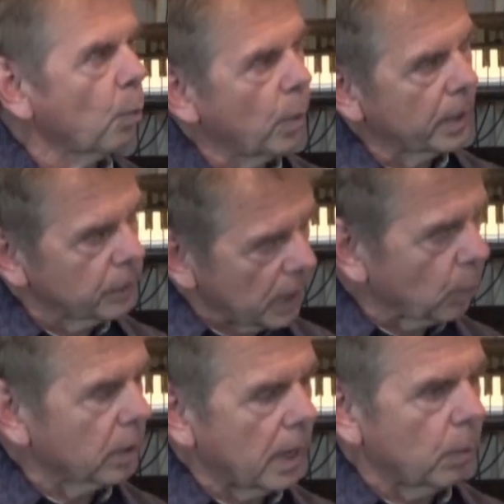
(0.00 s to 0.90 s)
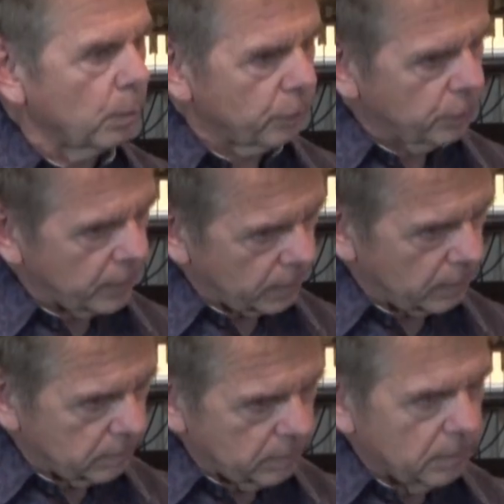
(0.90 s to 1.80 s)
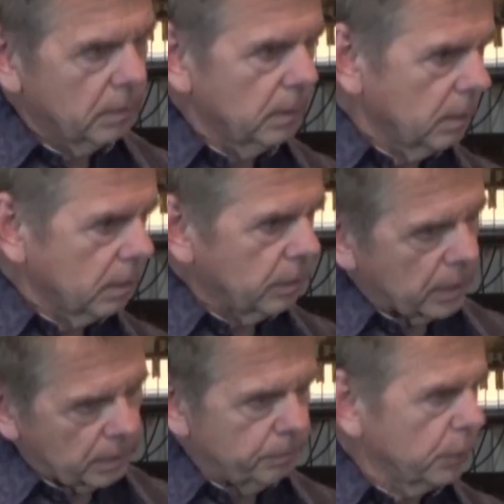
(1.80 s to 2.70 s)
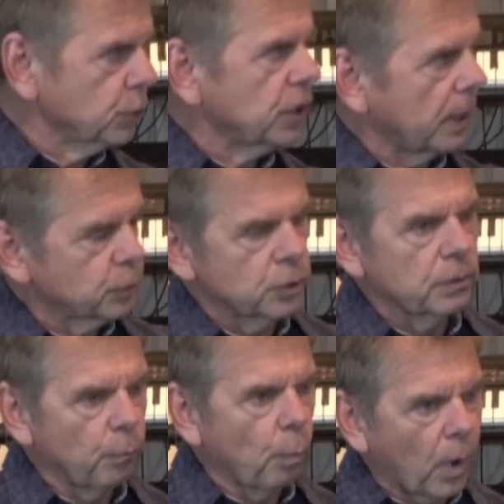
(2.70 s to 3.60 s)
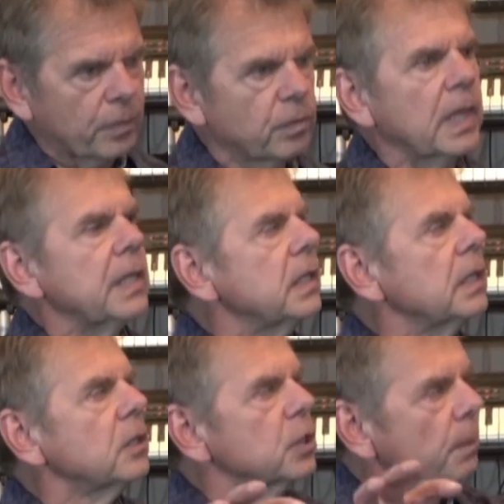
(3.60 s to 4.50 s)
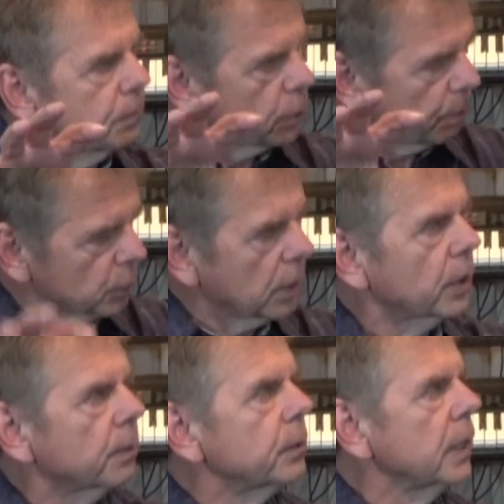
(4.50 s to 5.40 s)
on where they were at with their perception of what they needed to put on their